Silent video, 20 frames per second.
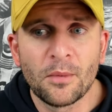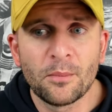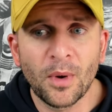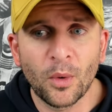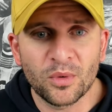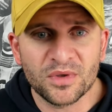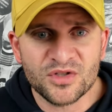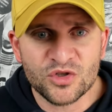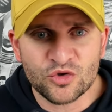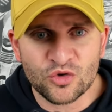but
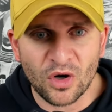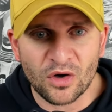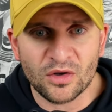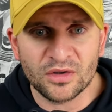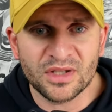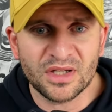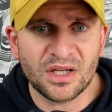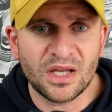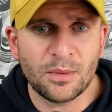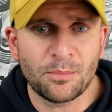will struggle
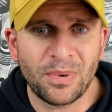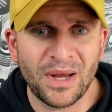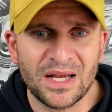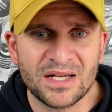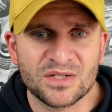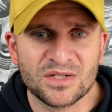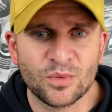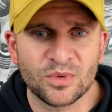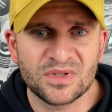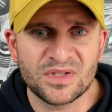to keep
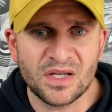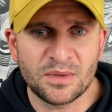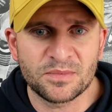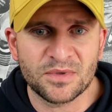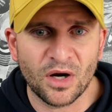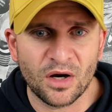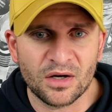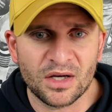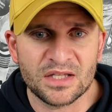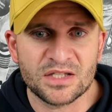pace with deep
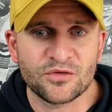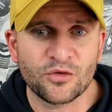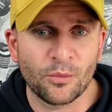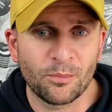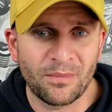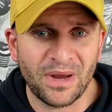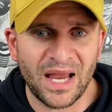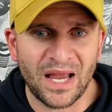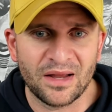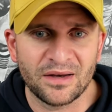targets
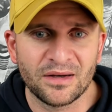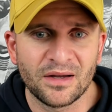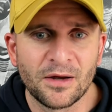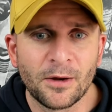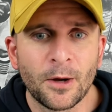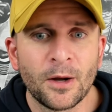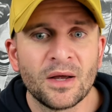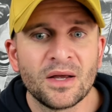from man.